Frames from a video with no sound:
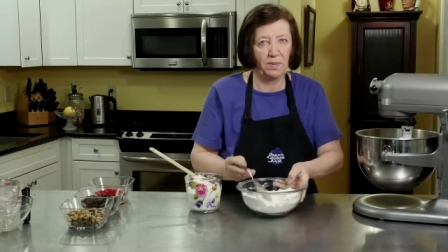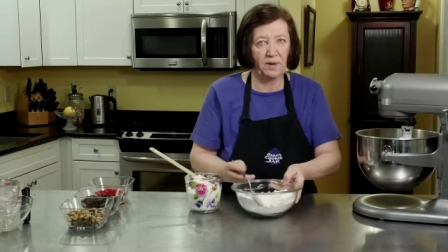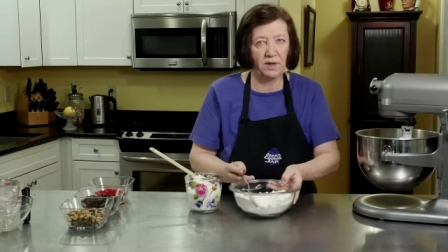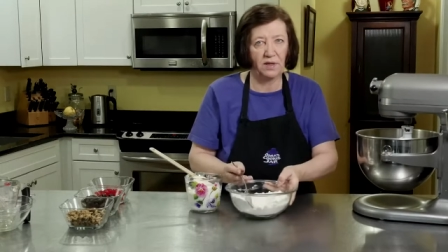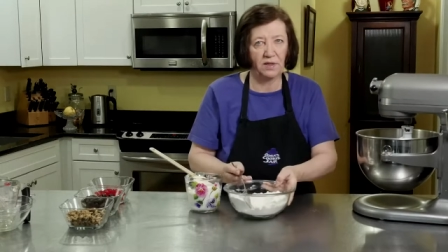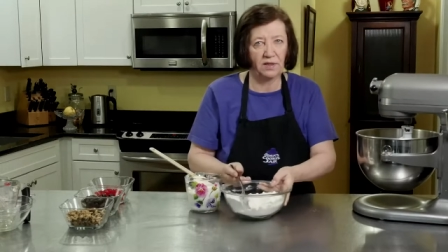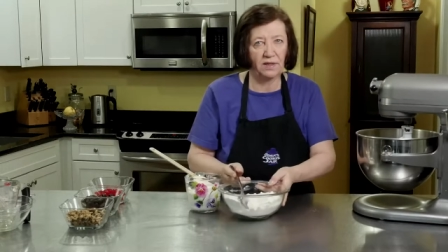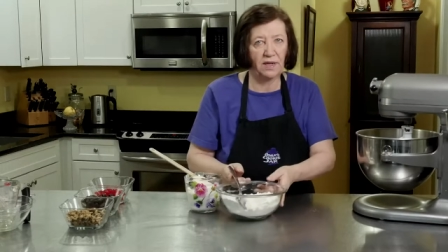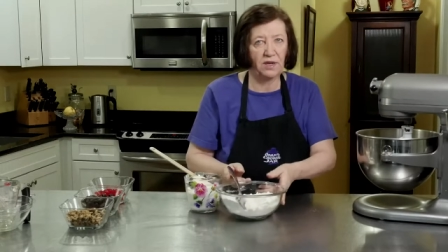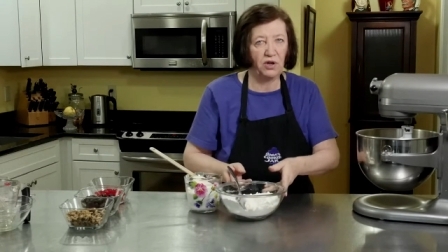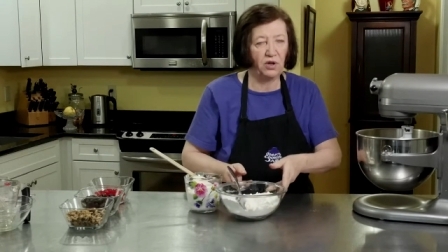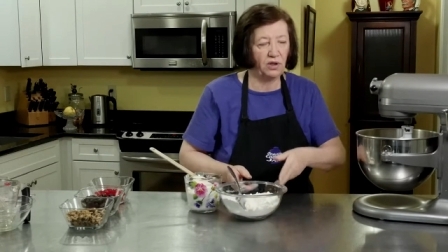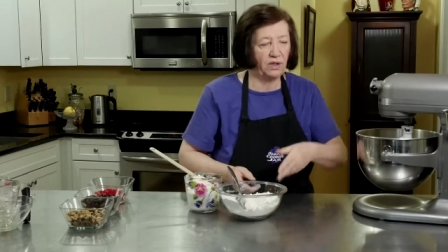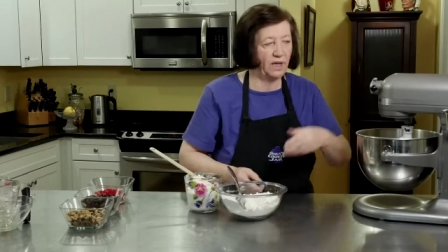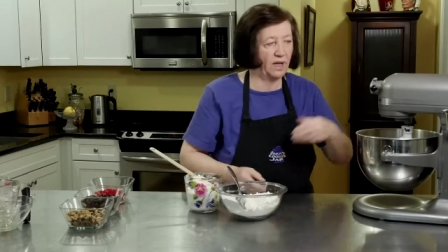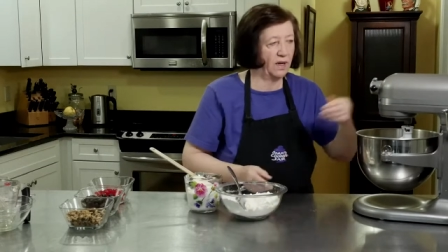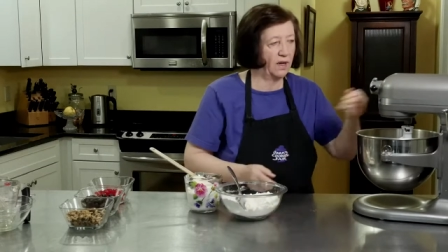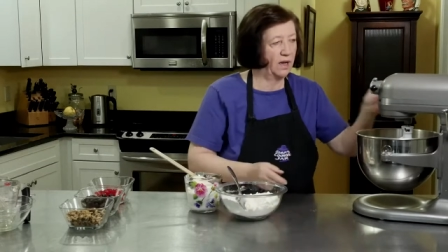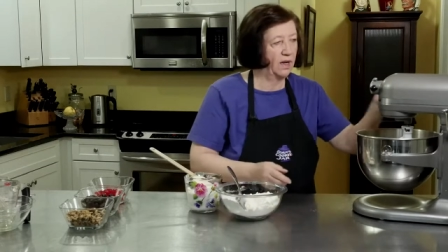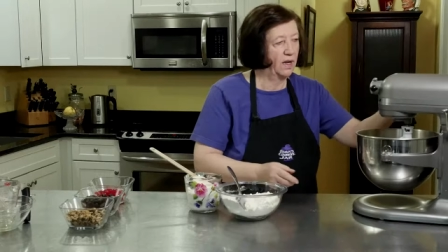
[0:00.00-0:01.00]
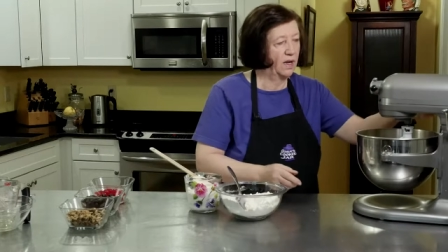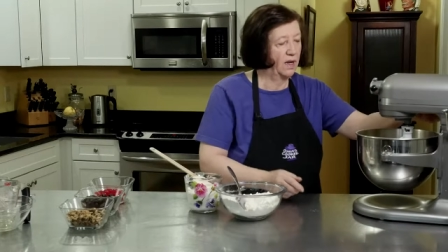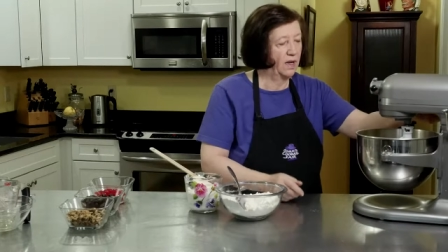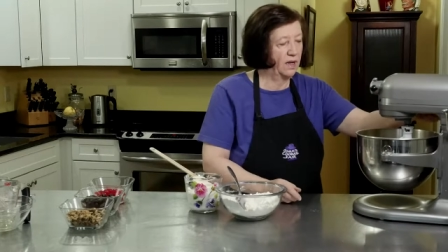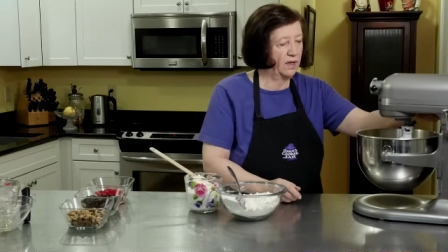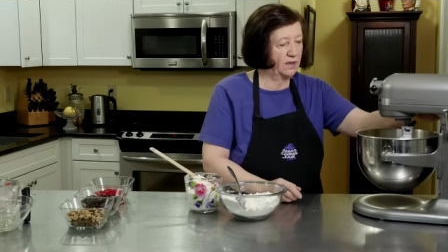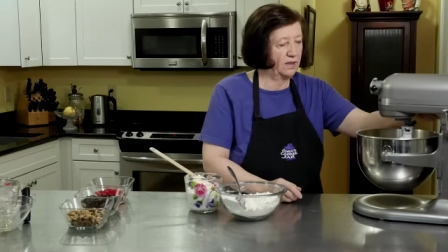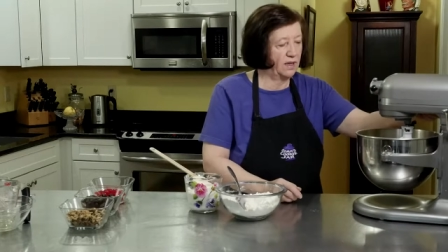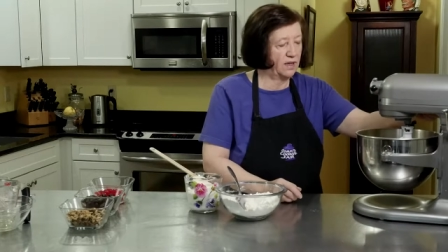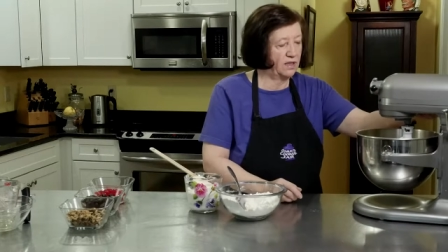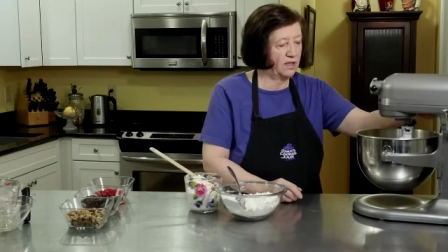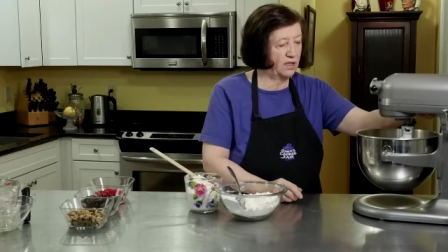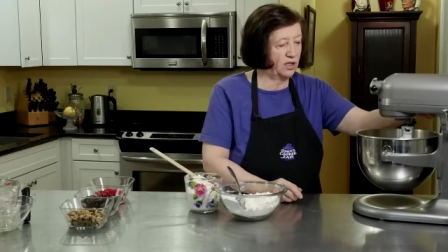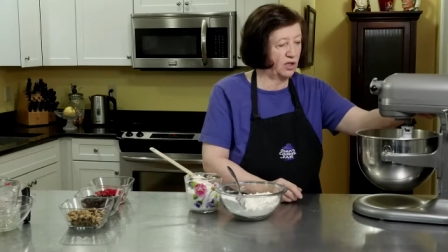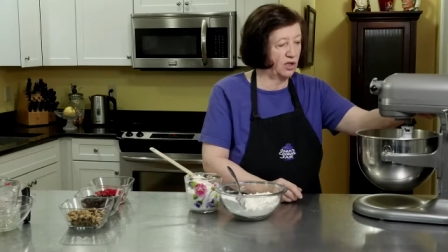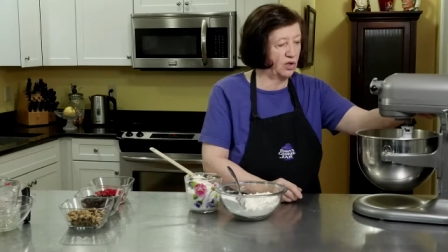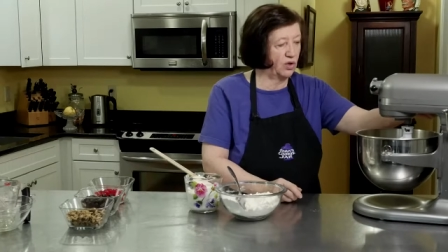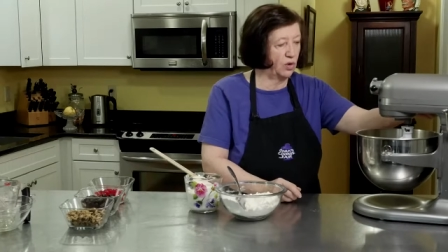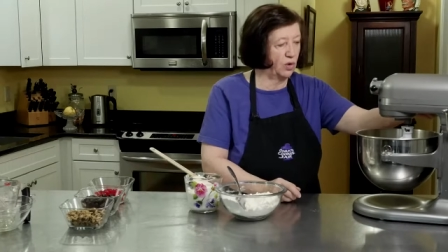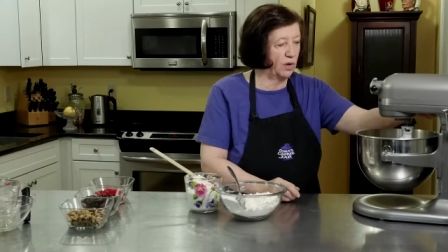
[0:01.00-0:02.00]
because then you'll get a dust
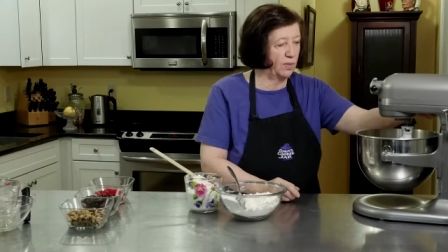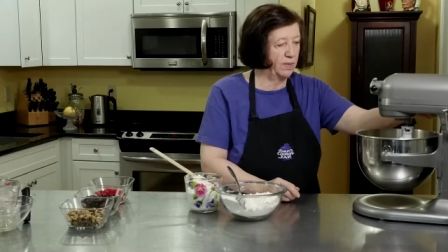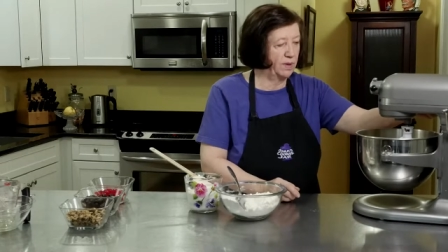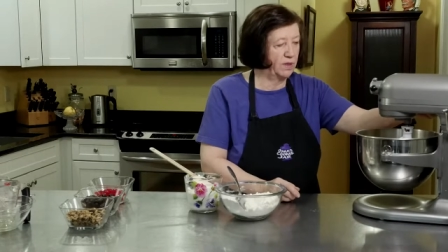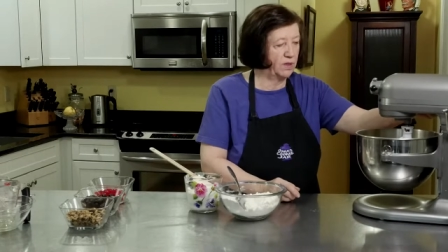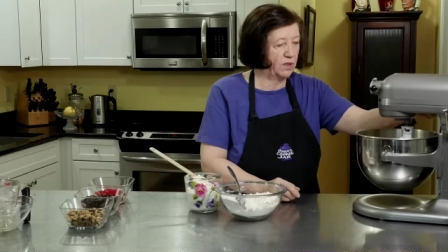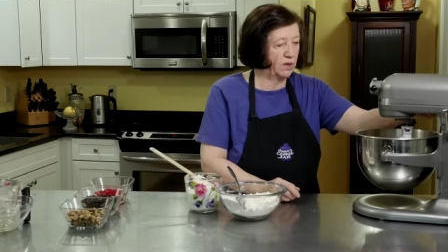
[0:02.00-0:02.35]
storm.